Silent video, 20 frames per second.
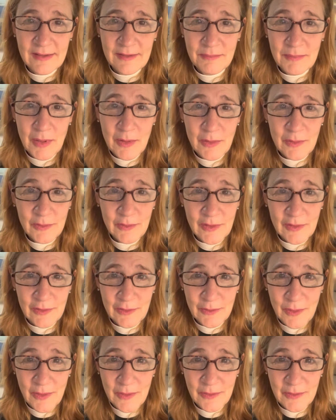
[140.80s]
Moses
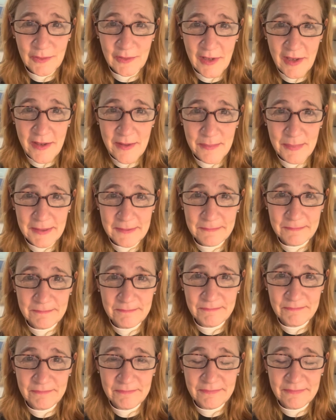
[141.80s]
grows up
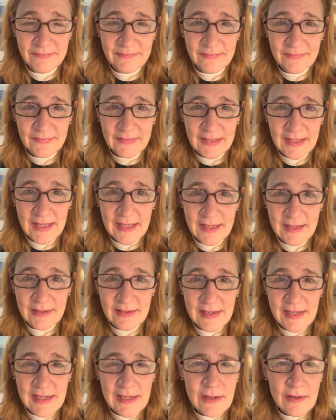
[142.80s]
and
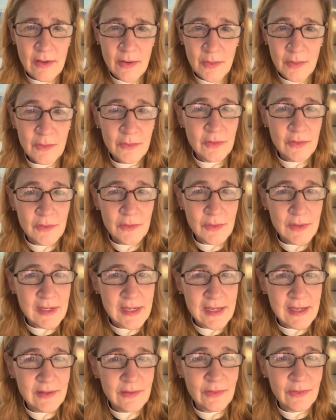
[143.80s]
he knows who he
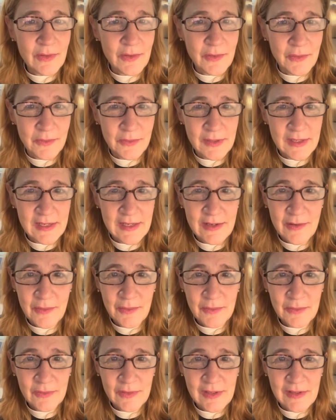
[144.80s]
is, though. He
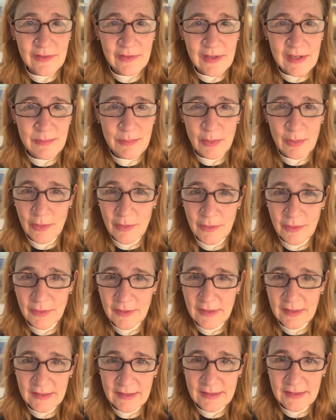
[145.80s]
knows he's Hebrew.
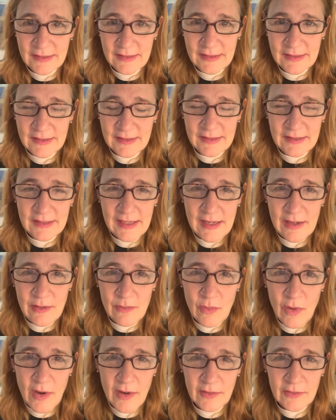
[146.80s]
He
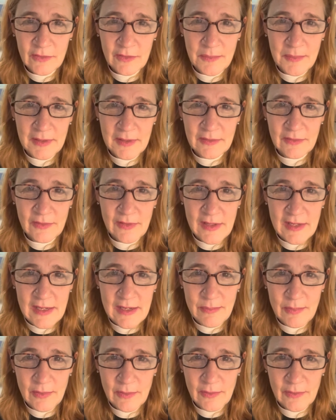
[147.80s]
walks amidst the
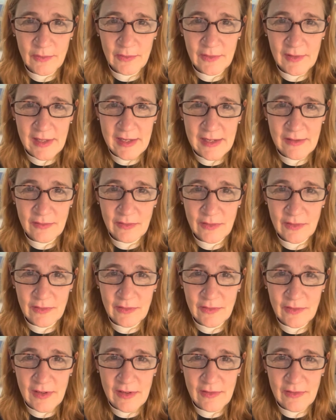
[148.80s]
Hebrew slaves and
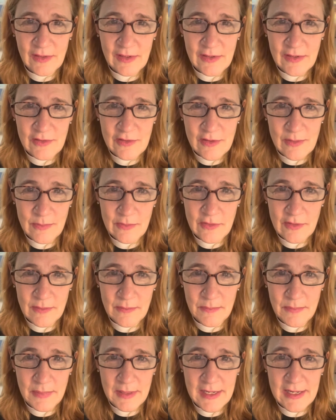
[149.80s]
sees an
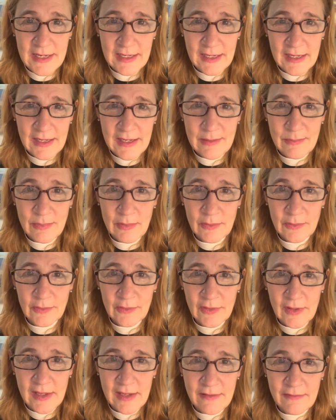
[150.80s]
Egyptian beating a Hebrew
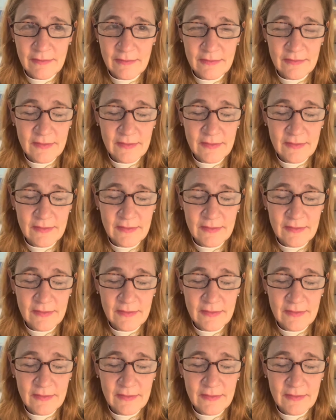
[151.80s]
slave.